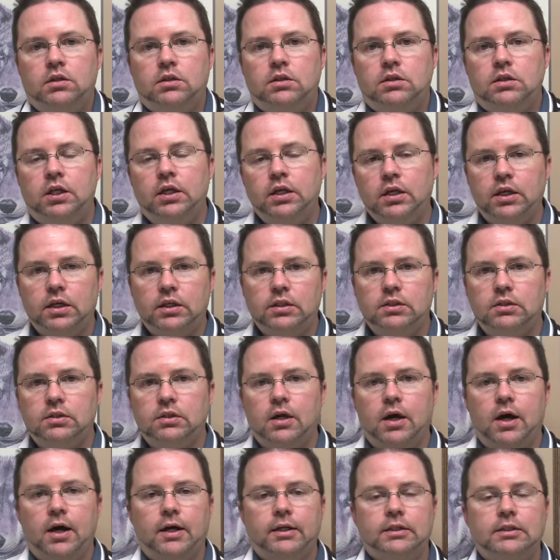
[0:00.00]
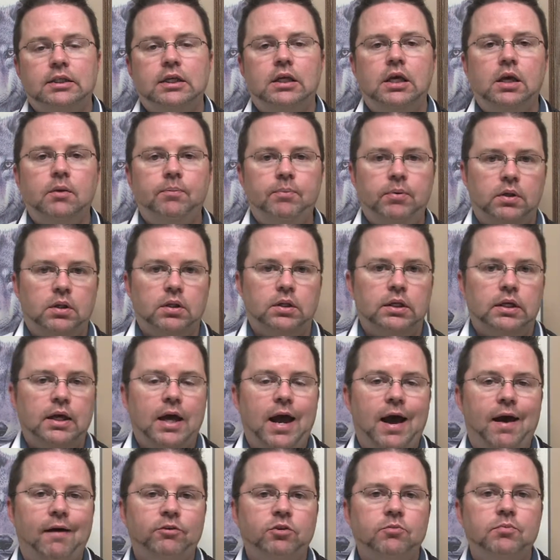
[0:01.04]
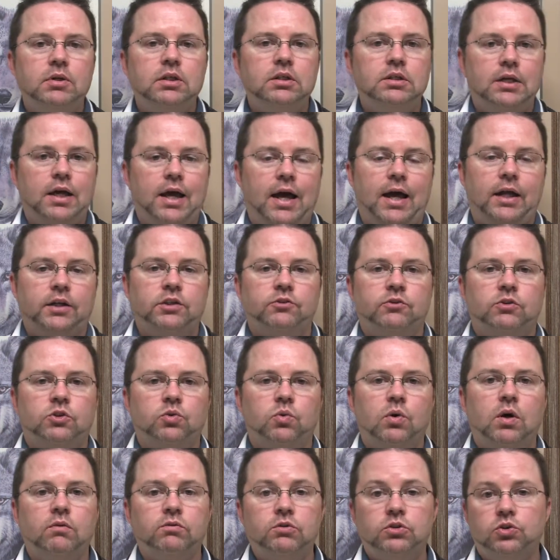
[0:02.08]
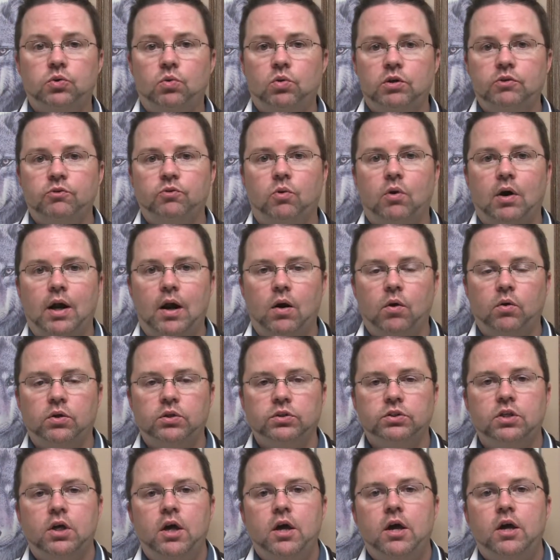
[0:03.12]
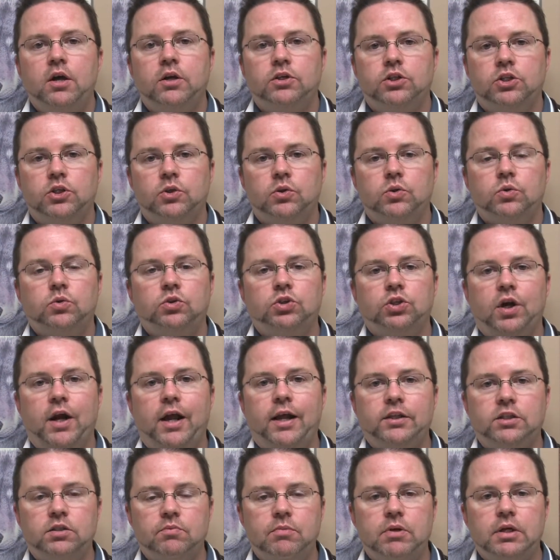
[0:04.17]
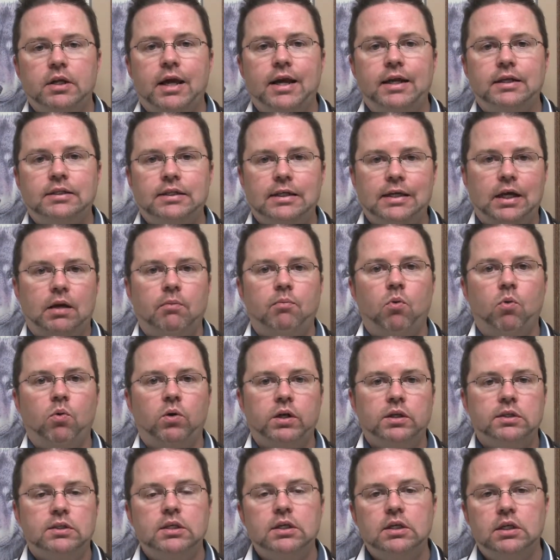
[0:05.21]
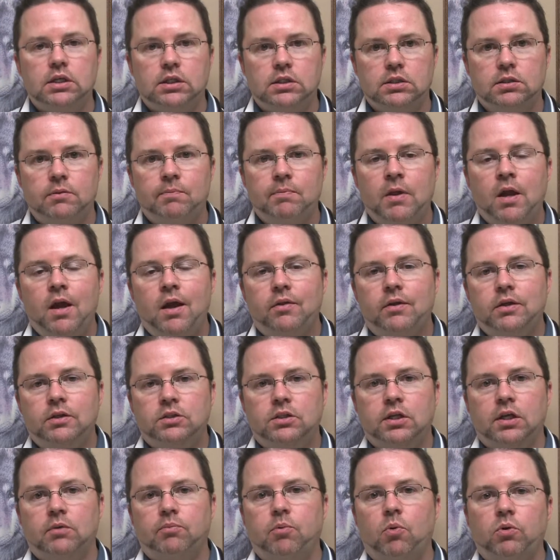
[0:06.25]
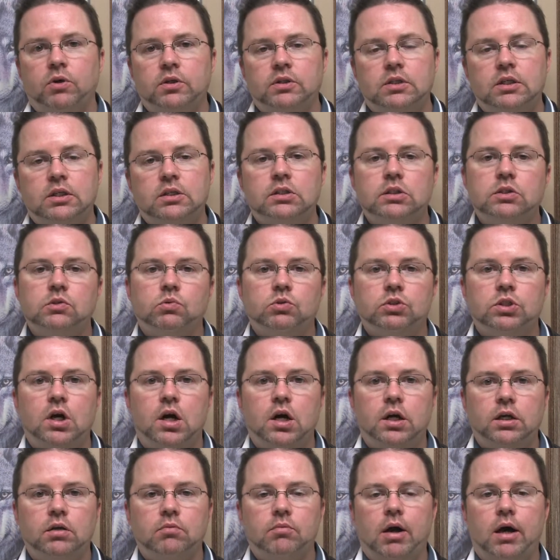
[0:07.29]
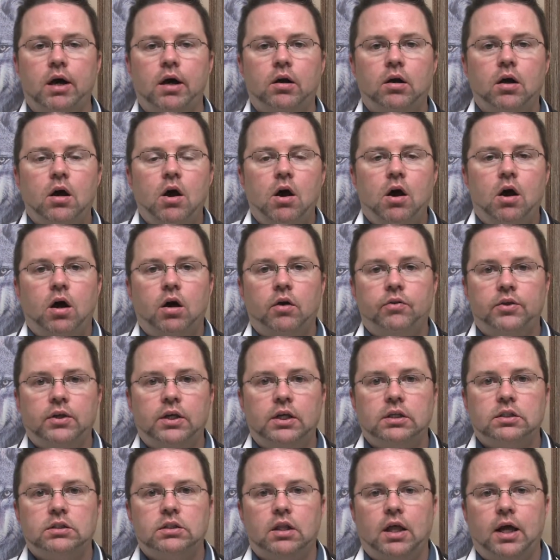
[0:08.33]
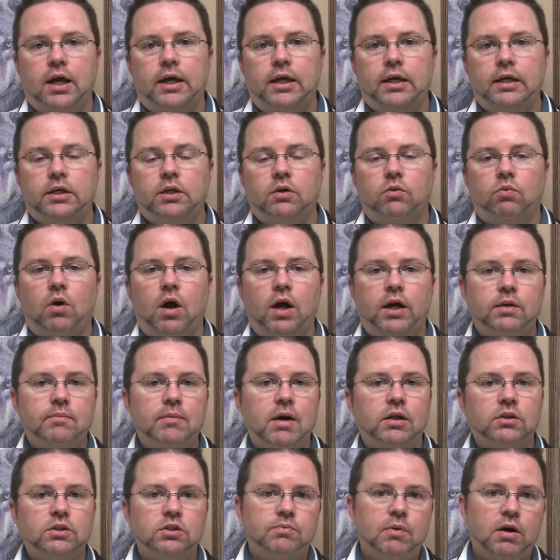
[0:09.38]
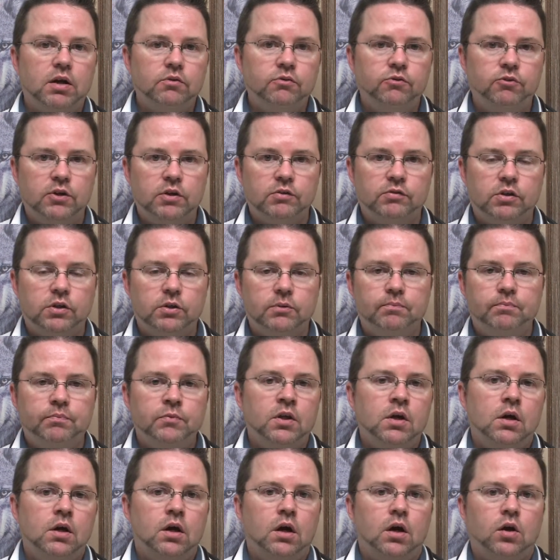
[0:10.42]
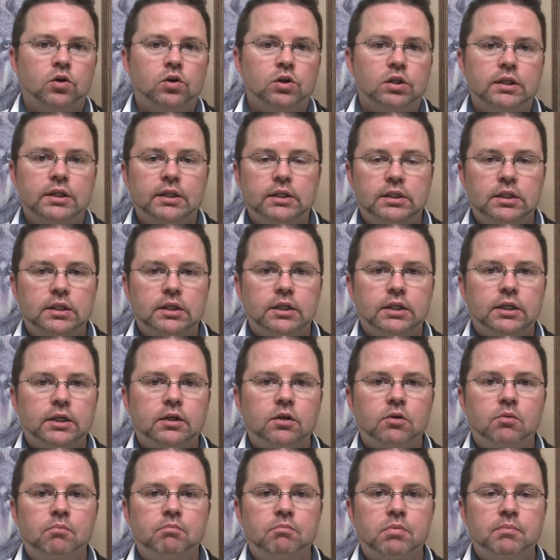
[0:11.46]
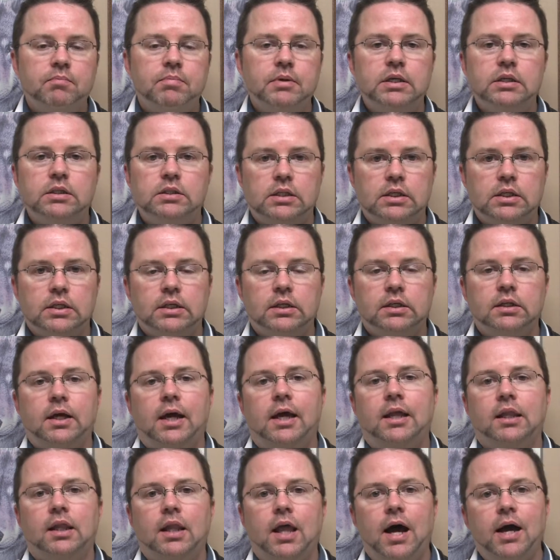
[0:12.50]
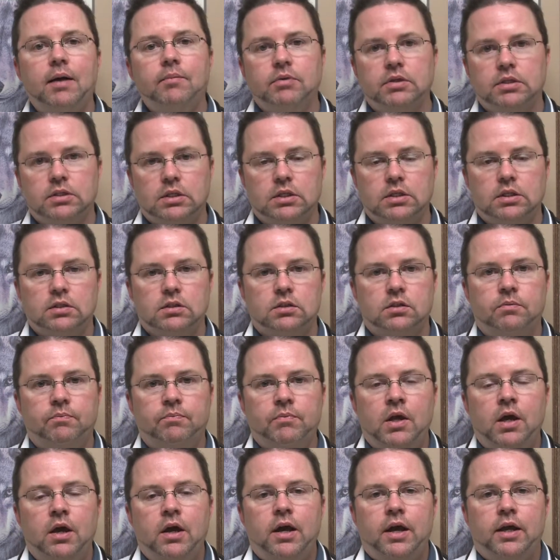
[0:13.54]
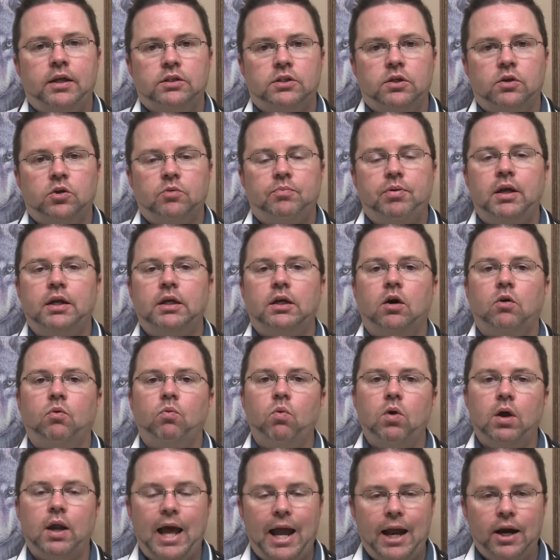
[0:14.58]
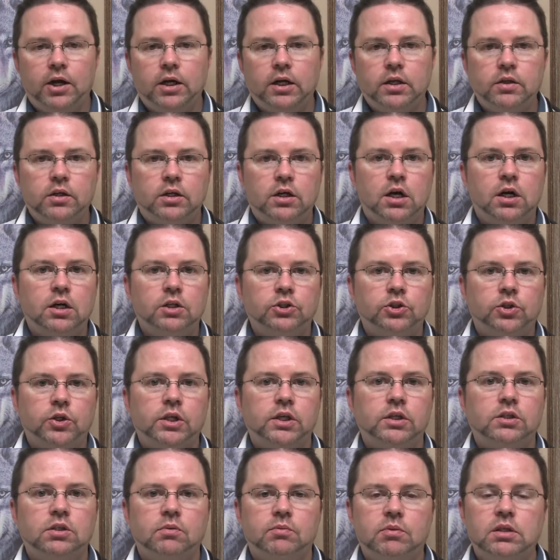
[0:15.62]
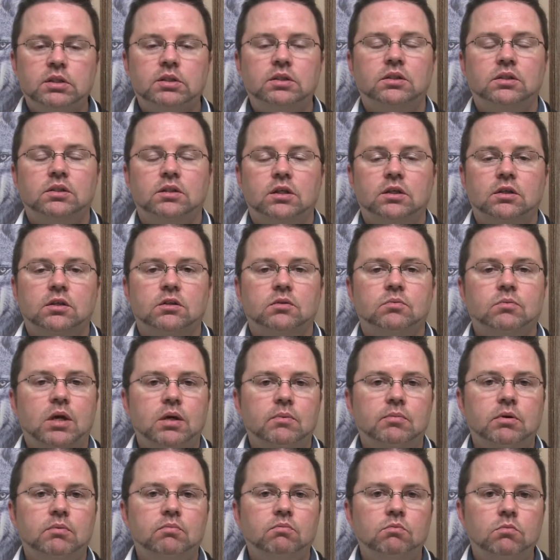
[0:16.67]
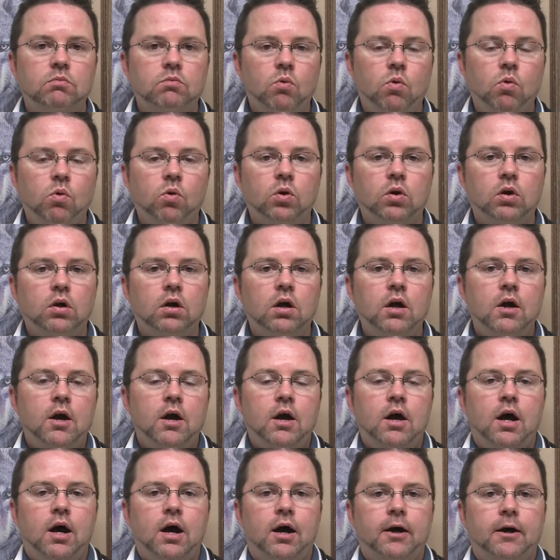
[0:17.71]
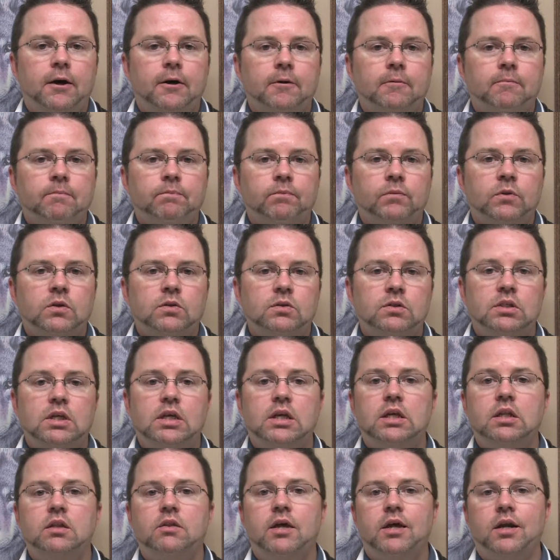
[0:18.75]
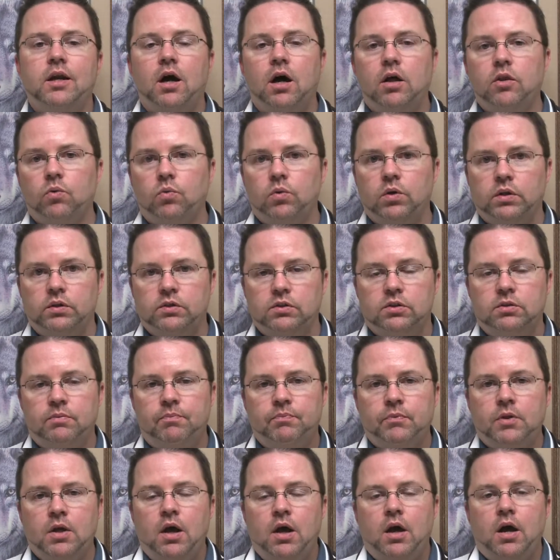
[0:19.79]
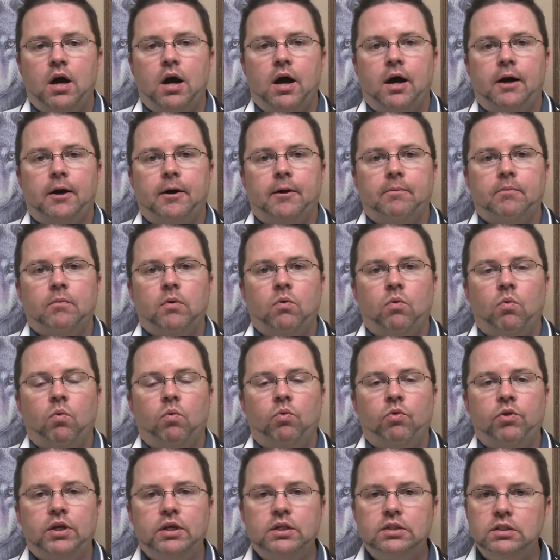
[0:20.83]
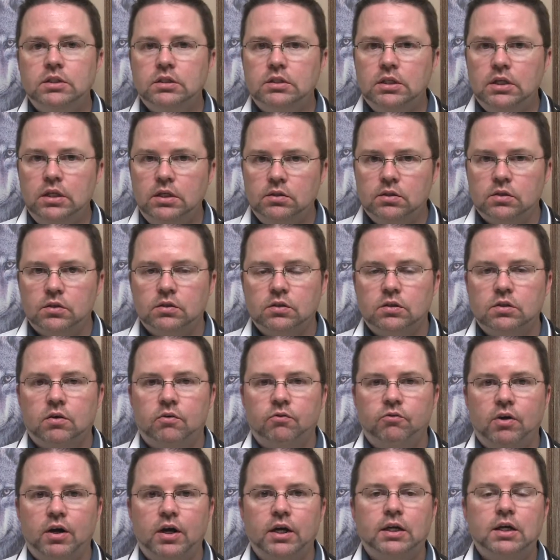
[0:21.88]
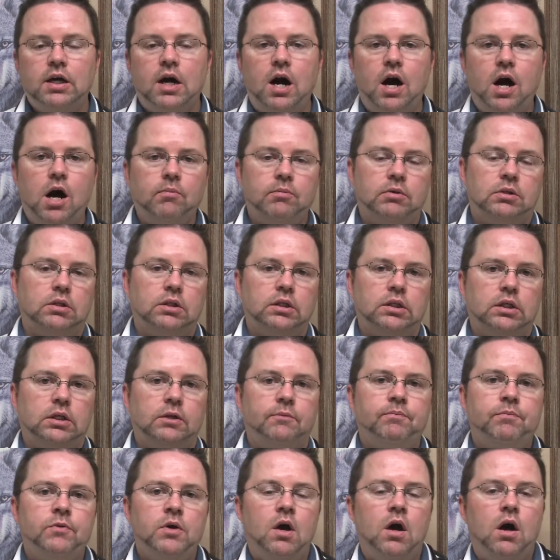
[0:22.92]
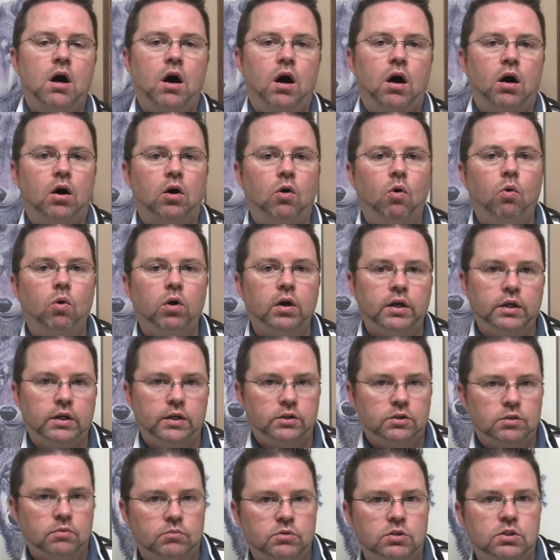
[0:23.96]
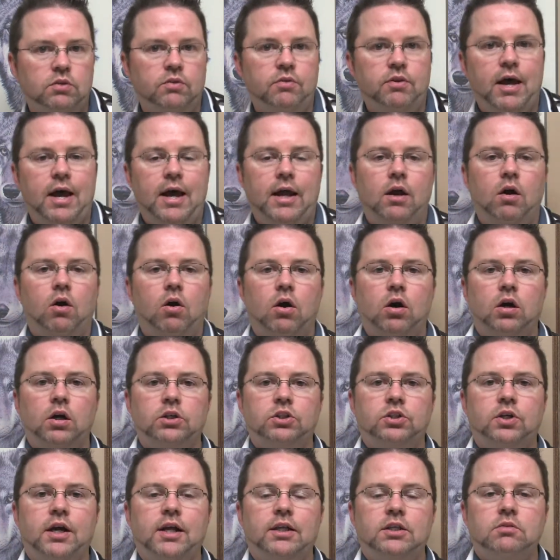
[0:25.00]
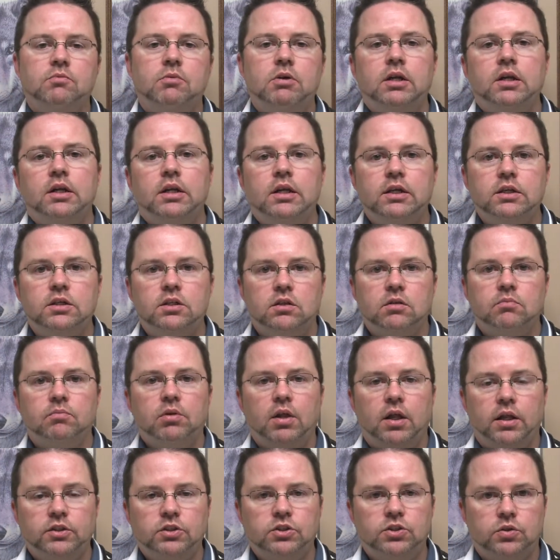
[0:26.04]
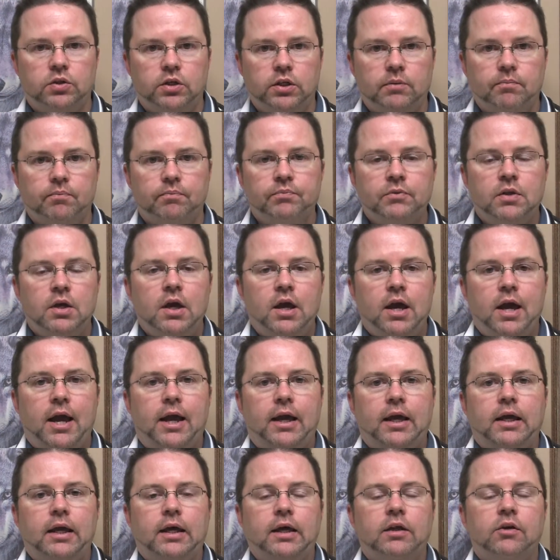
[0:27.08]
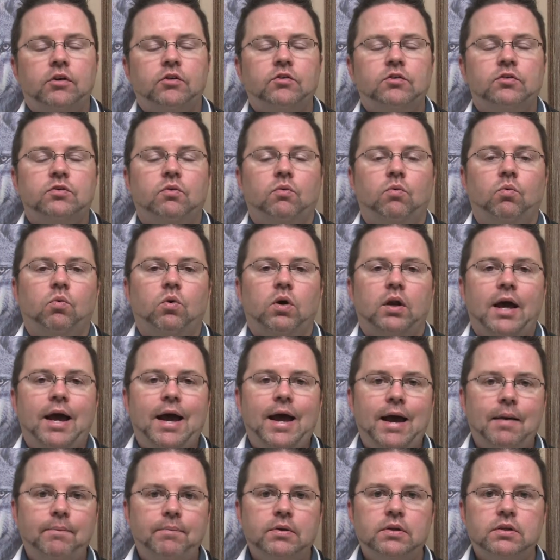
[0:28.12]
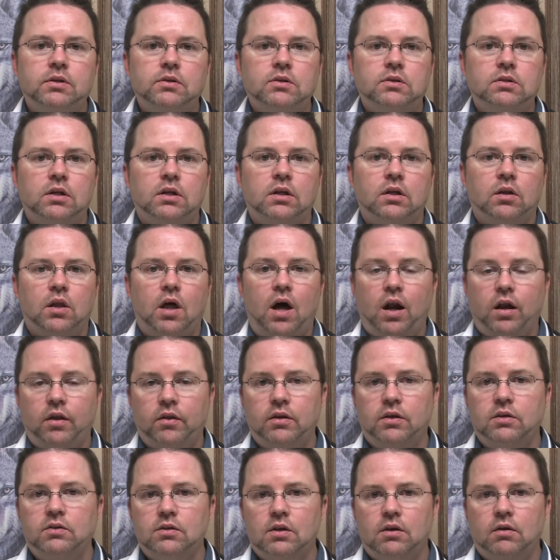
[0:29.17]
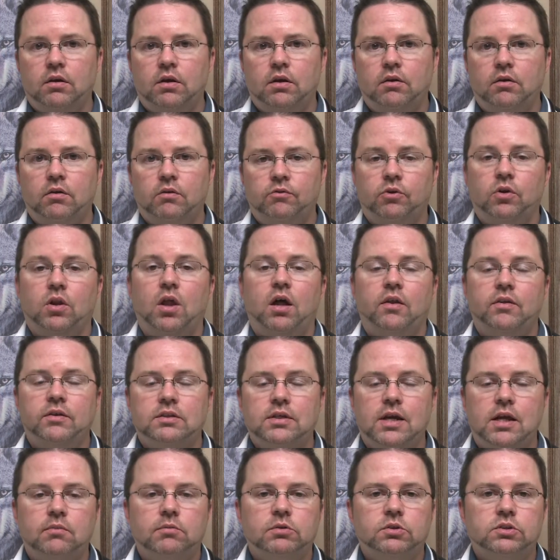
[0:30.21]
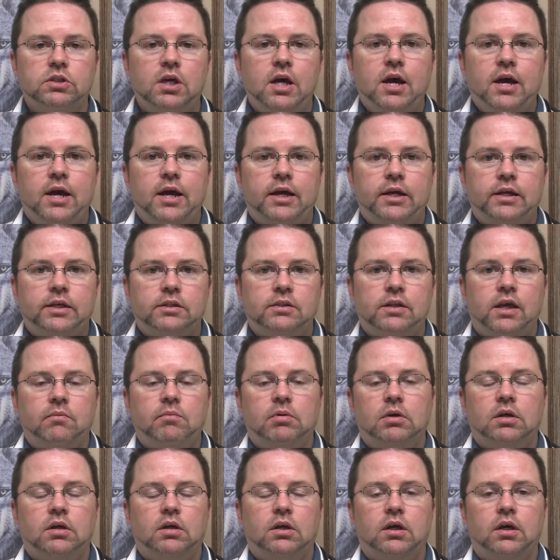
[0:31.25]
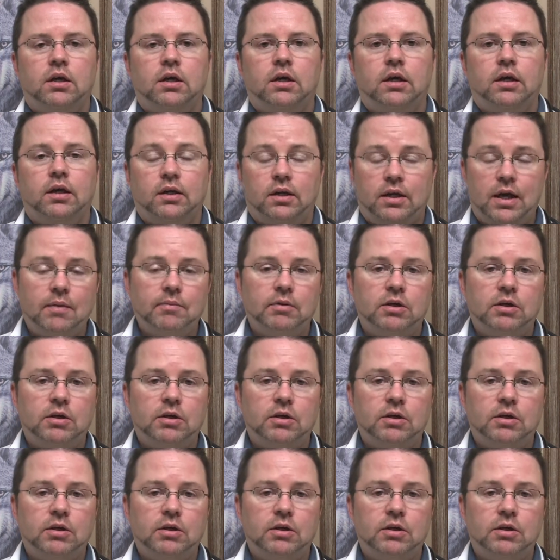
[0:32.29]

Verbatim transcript: Ticks uh, typically have to be attached for 12 to 24 hours to transmit a tick-borne disease. These tick-borne diseases we're talking about are things like Rocky Mountain spotted fever, Ehrlichia, Babesia, and Lyme disease. And so depending on what area of the country, some of these diseases may be more um, seen than other ones. Um, these diseases very commonly are organisms that are transmitted into the bloodstream. And what happens in a lot of these, for a lot of these animals is they be, can, can